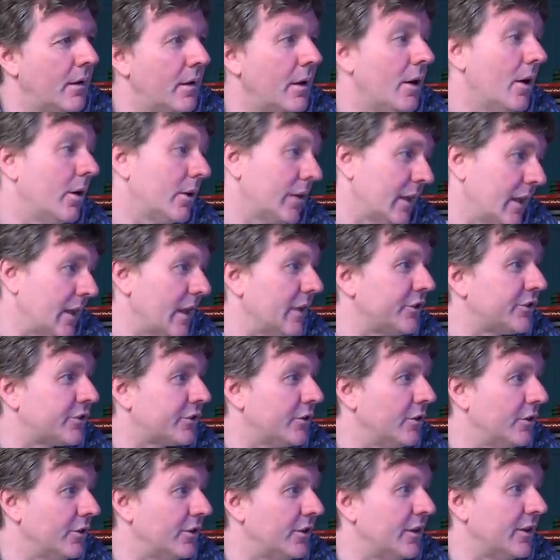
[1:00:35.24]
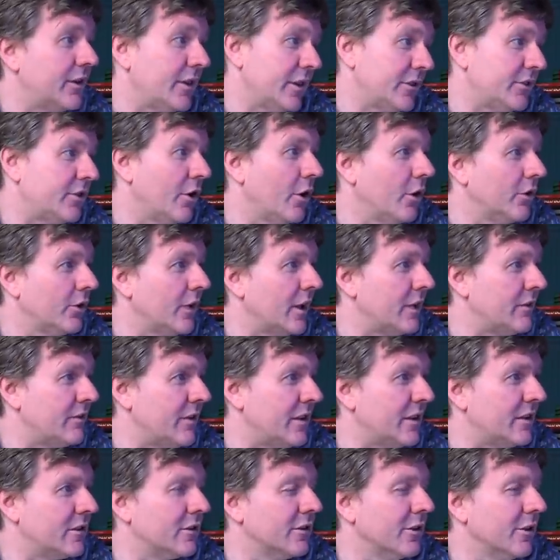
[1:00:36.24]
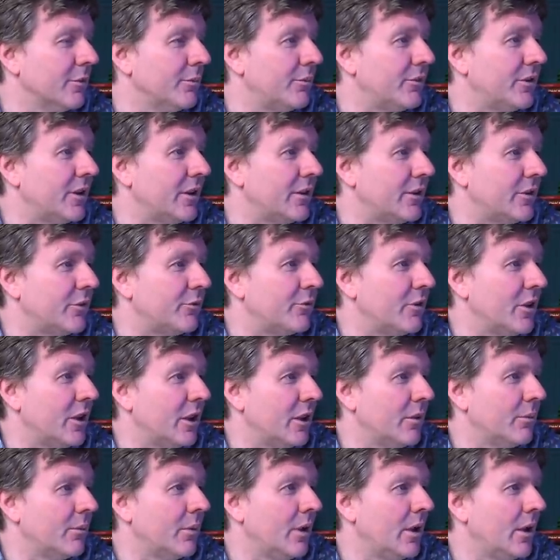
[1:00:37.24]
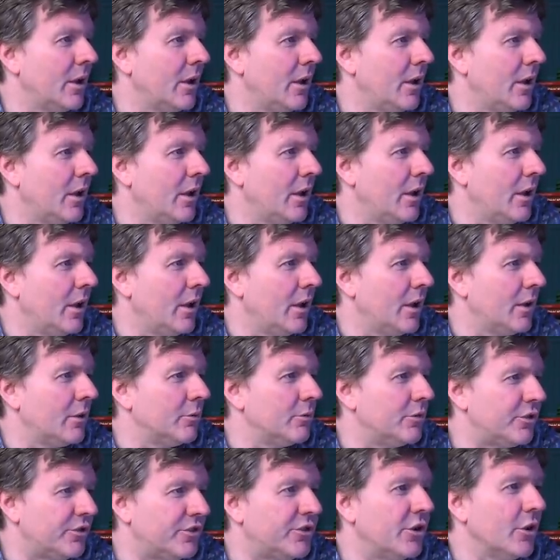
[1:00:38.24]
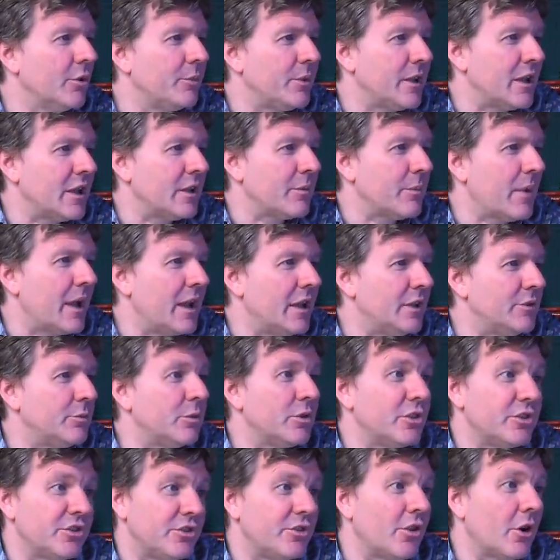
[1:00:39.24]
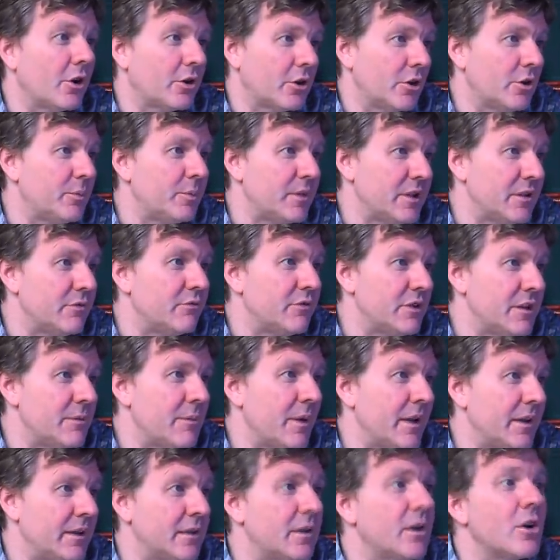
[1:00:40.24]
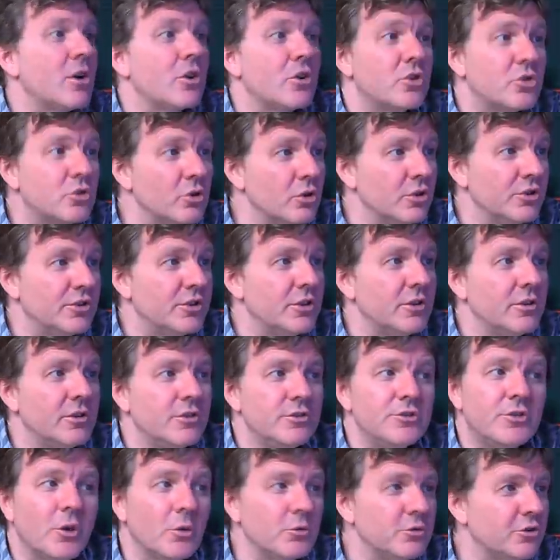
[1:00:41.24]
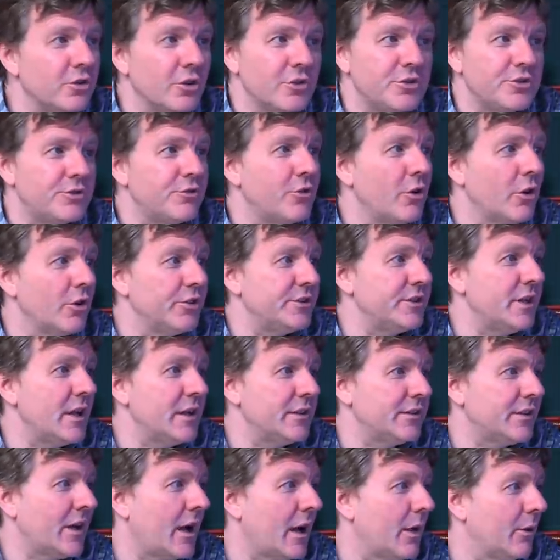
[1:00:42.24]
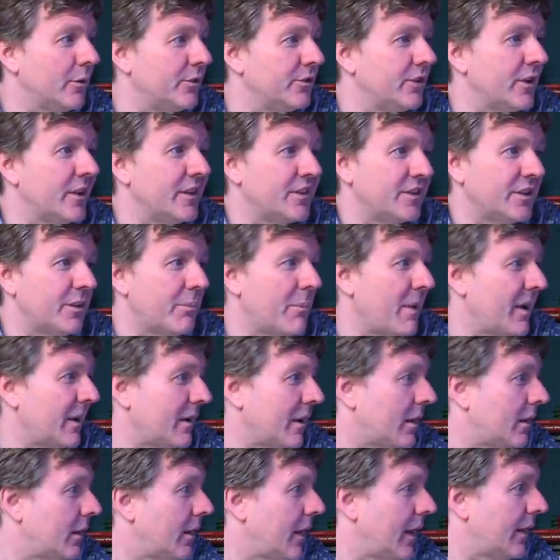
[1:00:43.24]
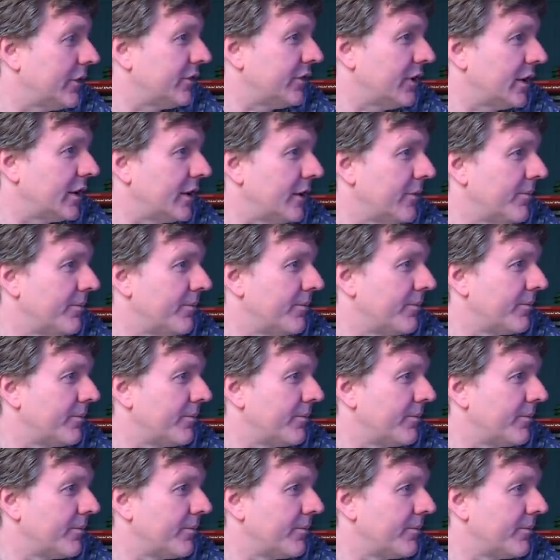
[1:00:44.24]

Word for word: Okay, that's good. They told A V Club that the film was still being made, but it's not going to be a remake. Good. Don't touch forty-eight hours. It's a mega classic.